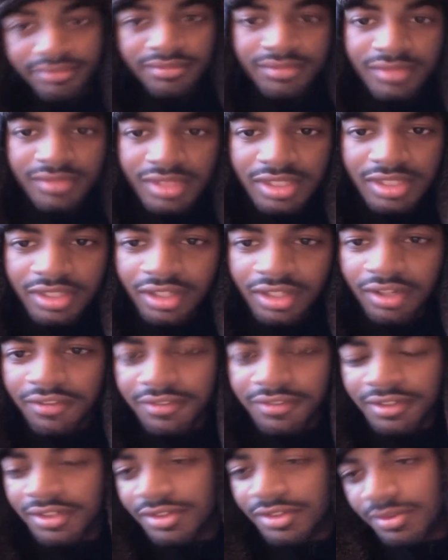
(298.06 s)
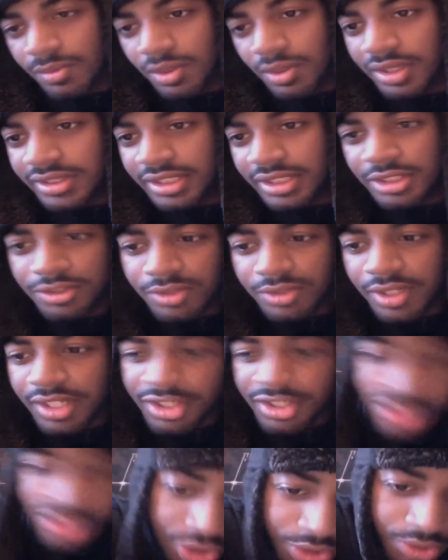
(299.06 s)
you know, for the ones that was running
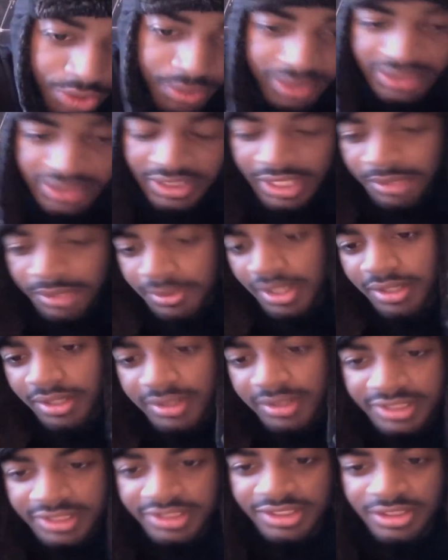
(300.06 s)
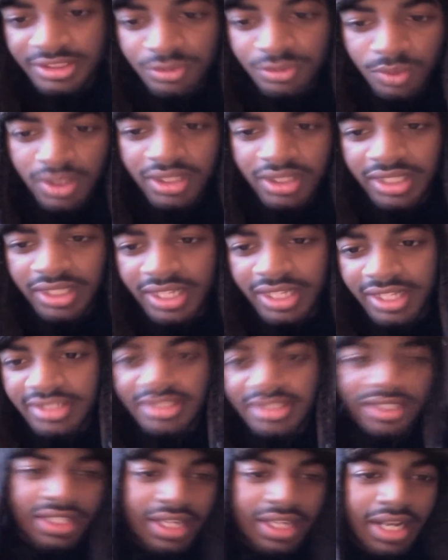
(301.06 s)
2, it's like, well, it's just one less,
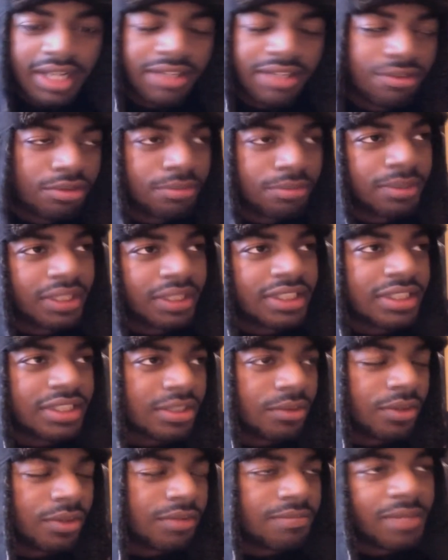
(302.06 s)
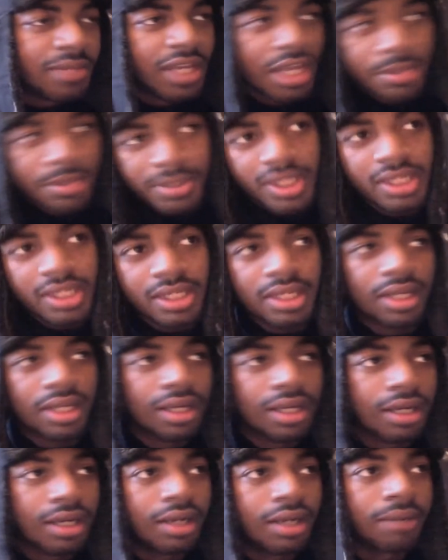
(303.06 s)
and I can replace it with maybe
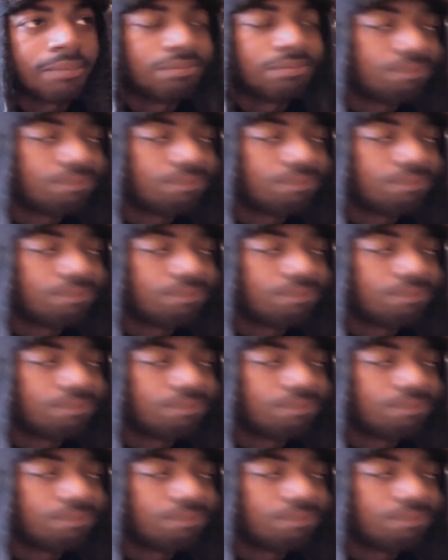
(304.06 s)
Call